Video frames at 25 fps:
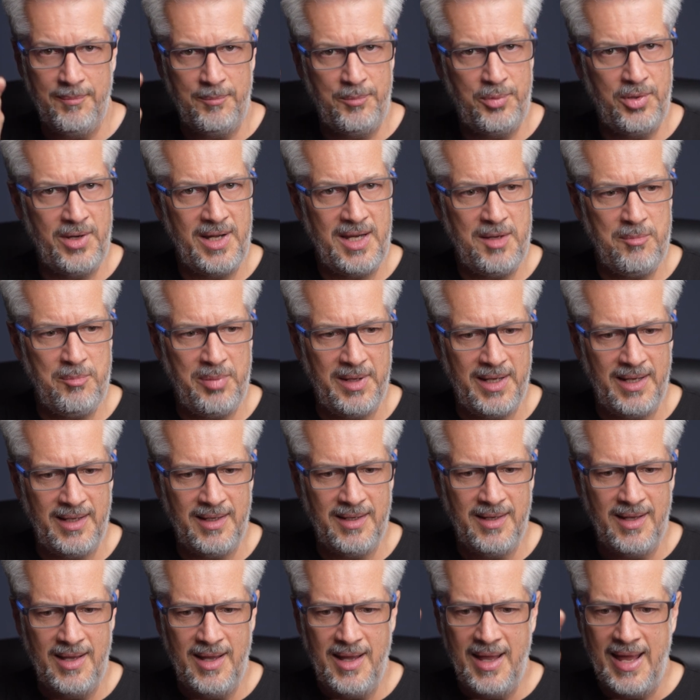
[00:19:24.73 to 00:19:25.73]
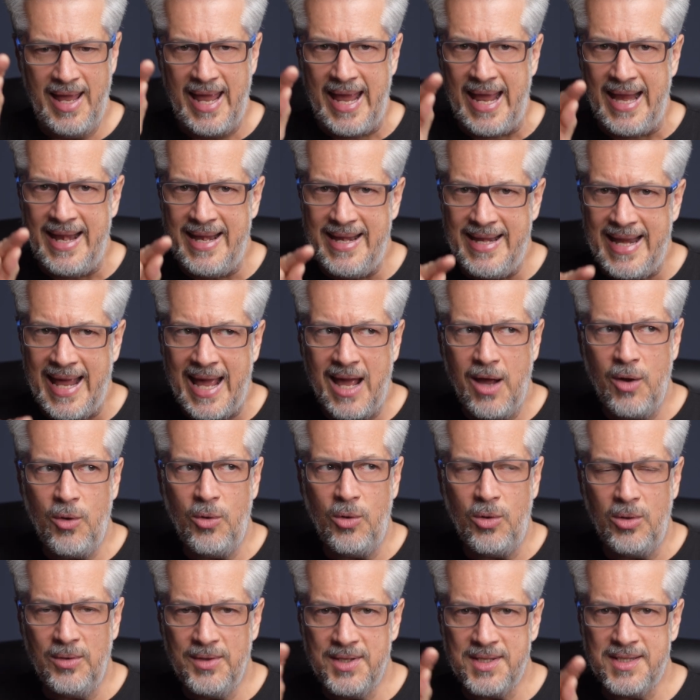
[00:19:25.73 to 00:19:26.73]
Pretty big. And now
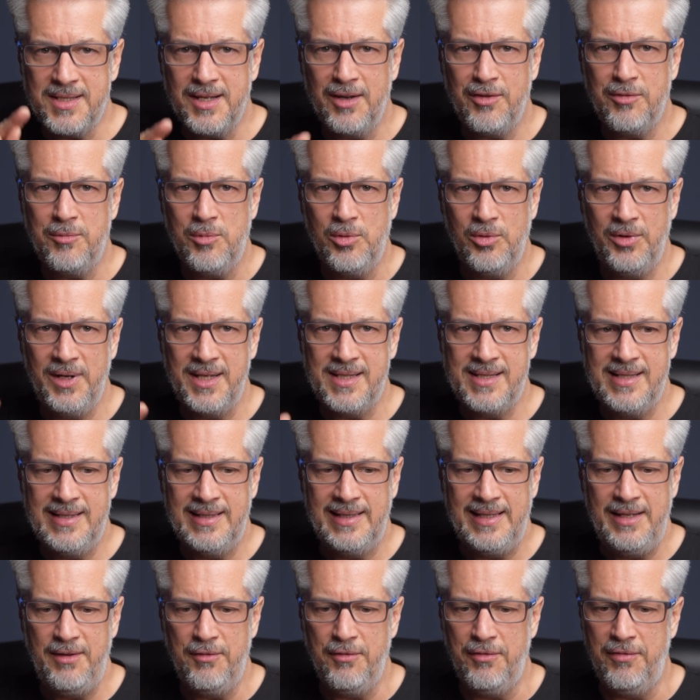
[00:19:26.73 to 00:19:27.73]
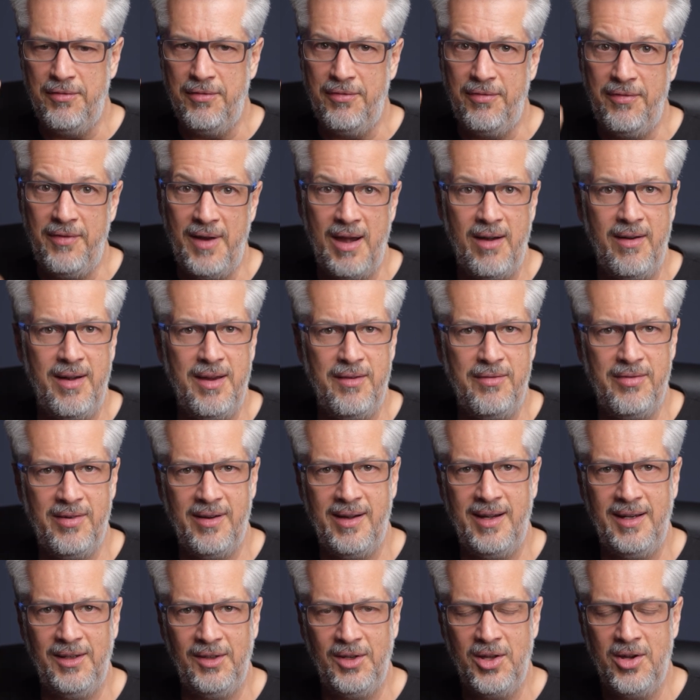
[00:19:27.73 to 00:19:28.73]
all the stuff more recently, very,
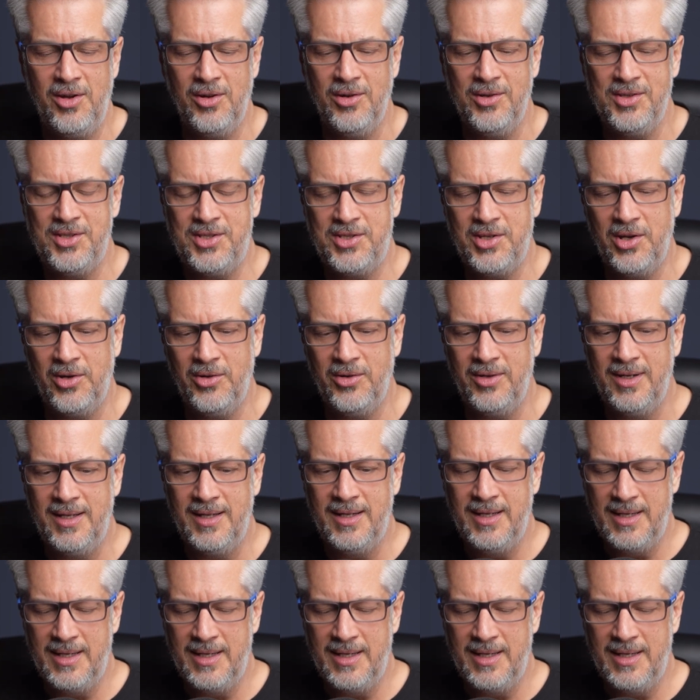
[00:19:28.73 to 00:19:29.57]
very low. So